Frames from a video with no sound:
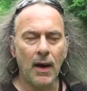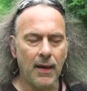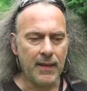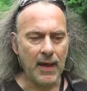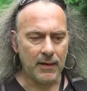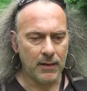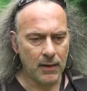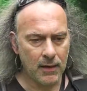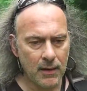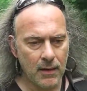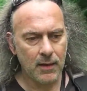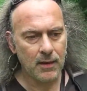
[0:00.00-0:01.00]
And then
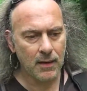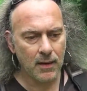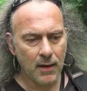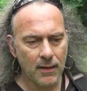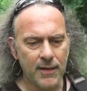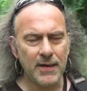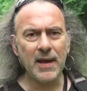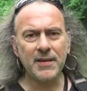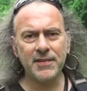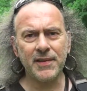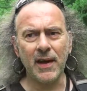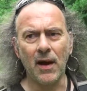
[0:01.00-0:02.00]
the
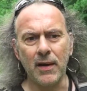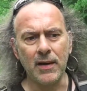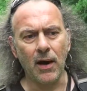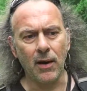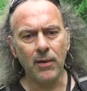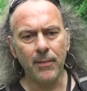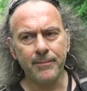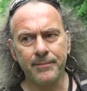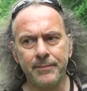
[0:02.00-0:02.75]
next thing I know